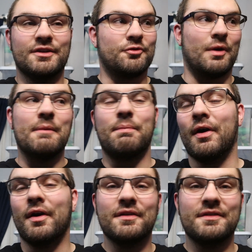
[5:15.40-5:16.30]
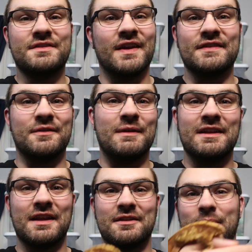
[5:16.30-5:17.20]
grandpa doesn't
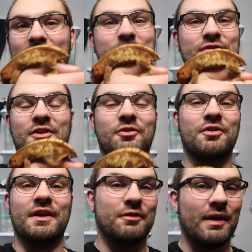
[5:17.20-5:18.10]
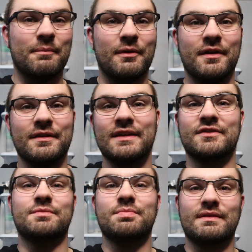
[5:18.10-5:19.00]
mean that the baby's going to look like grandpa.
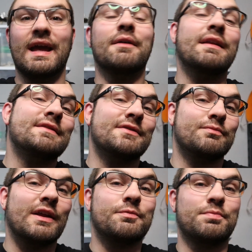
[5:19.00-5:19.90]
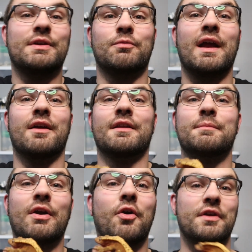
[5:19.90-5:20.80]
That's pretty rare.
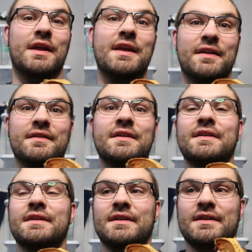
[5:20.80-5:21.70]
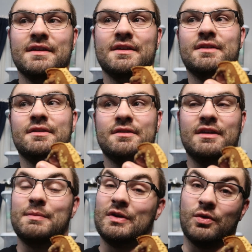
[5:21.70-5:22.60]
That'd be hard to hit.
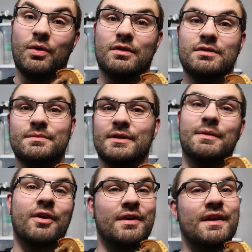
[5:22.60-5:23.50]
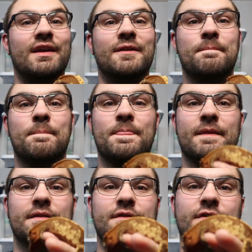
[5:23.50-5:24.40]
It'd be cool, but it'd be hard to hit.
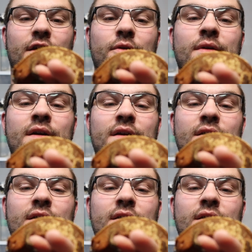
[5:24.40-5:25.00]
So